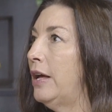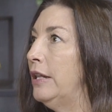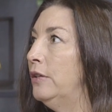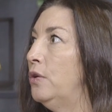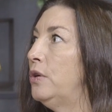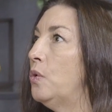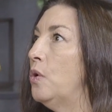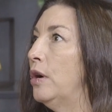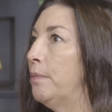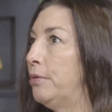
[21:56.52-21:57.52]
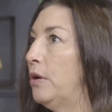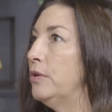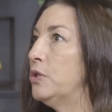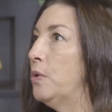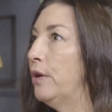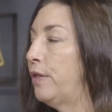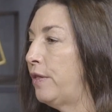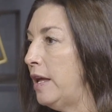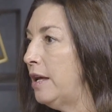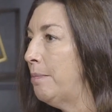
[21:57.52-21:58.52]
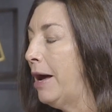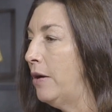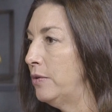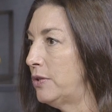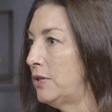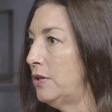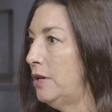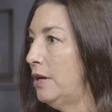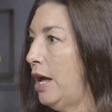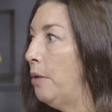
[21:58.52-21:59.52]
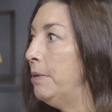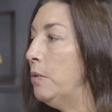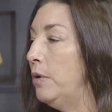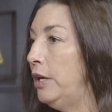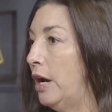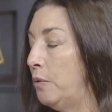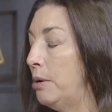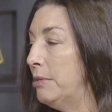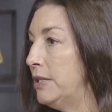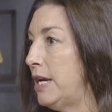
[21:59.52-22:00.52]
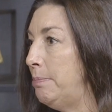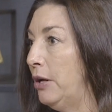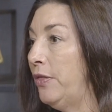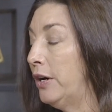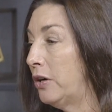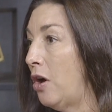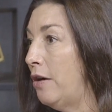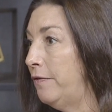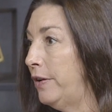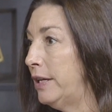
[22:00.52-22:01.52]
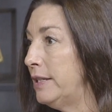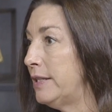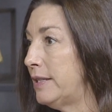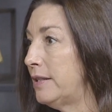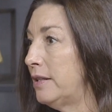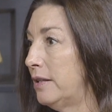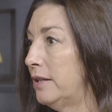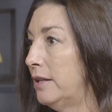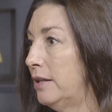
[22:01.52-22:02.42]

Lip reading: can look or approach or think about helping young women to build their confidence.